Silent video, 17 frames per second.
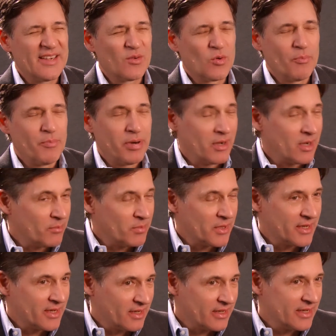
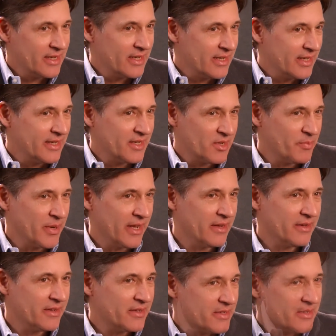Republican-leaning
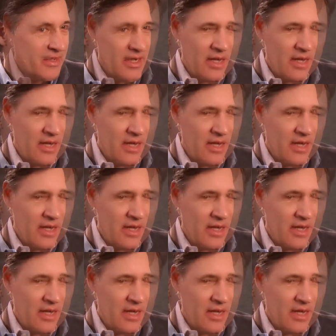independent.